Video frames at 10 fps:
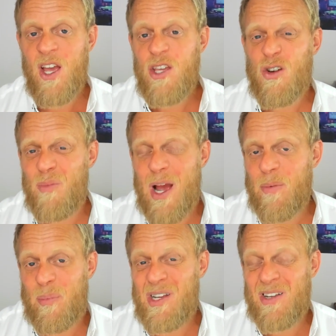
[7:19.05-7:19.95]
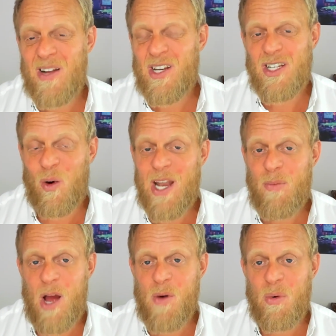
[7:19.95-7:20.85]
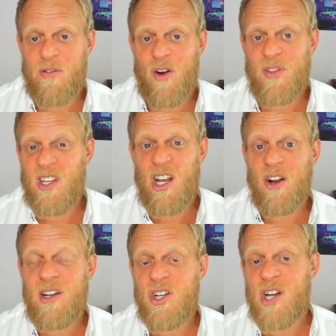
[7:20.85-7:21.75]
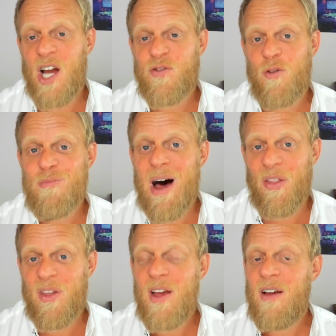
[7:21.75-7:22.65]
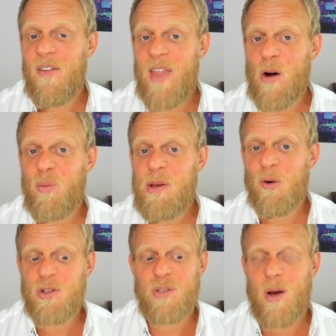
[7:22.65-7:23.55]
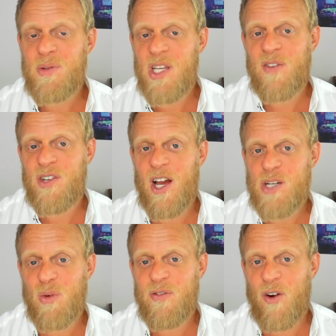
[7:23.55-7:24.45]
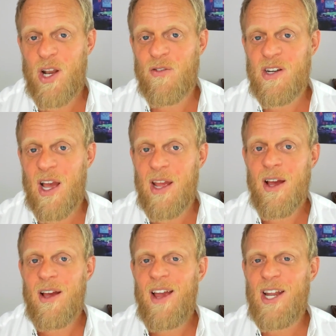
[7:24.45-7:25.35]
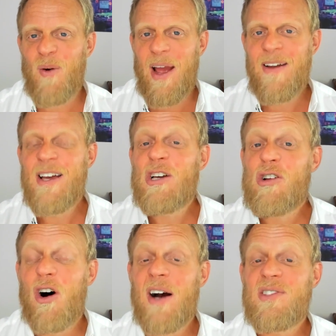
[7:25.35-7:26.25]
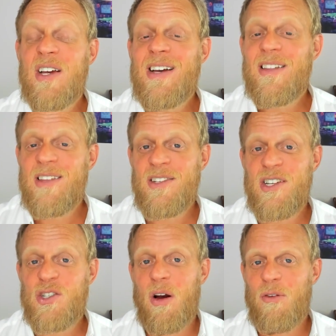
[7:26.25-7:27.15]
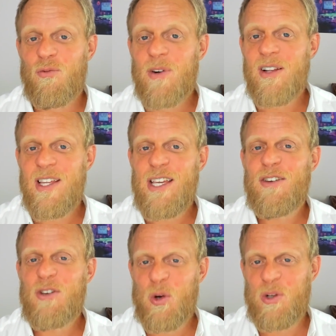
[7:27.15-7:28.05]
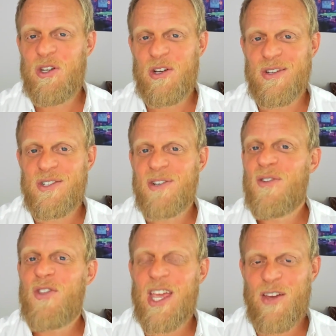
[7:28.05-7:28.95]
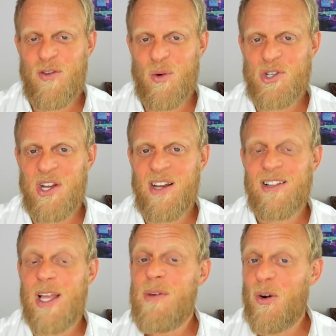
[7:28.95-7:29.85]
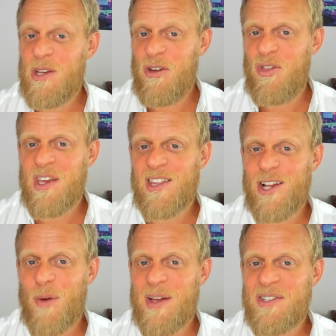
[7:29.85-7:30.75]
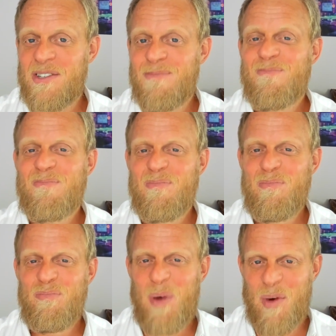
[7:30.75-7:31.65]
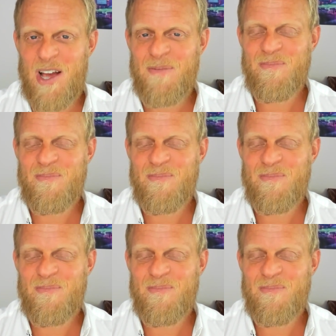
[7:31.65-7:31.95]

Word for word: You could be able to potentially one day buy a mobile phone that you don't need to charge for a month. That would be awesome. I'm sick of charging my phone every day. Anyway, guys, this is really good news. Thank you for watching. Let me know what you think in the comments. Bye-bye.